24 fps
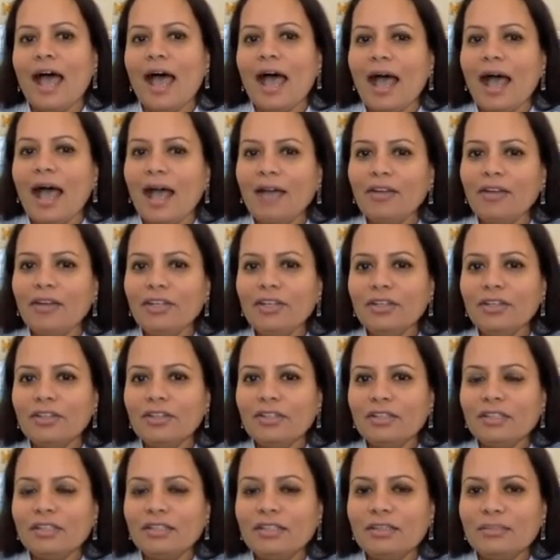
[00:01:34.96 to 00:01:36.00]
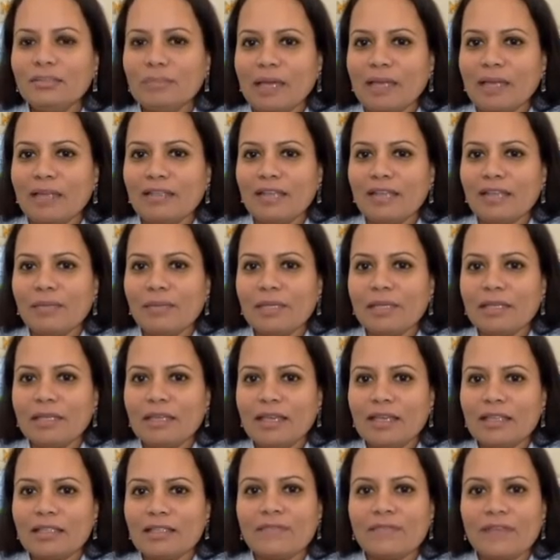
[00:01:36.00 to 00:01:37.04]
How do you think the pandemic
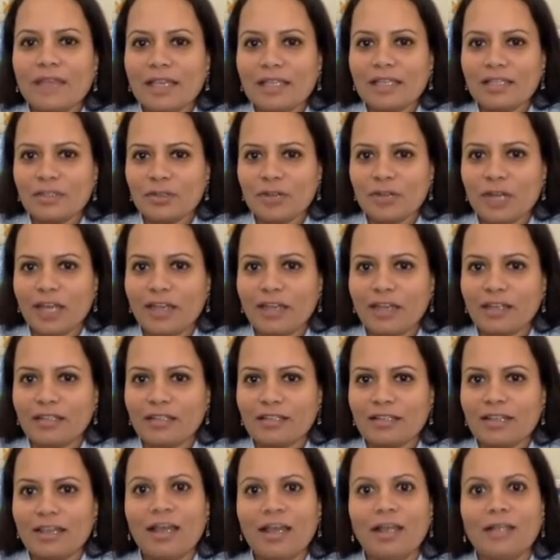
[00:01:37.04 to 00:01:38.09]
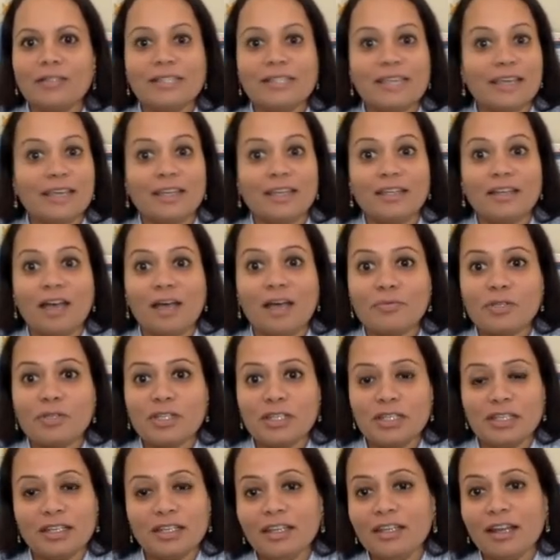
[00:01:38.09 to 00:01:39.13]
has fast-tracked tech
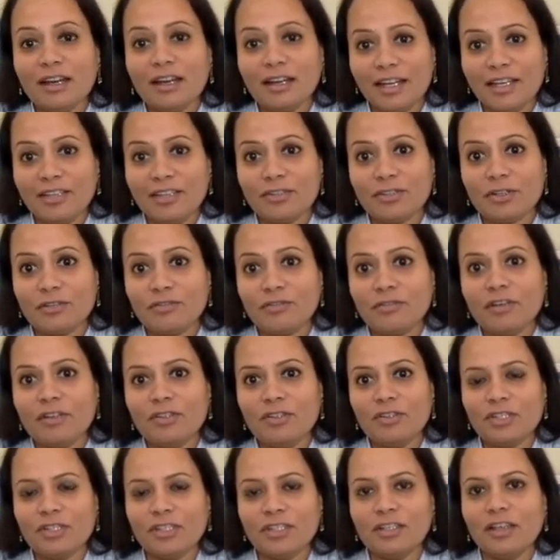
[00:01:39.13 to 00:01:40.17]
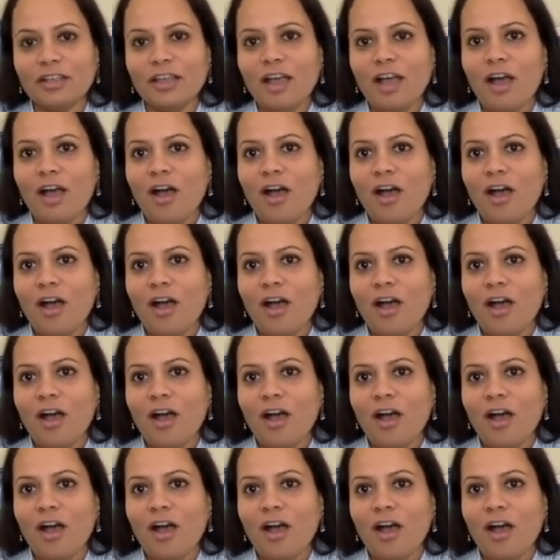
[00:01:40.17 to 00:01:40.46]
adoption in our HR function,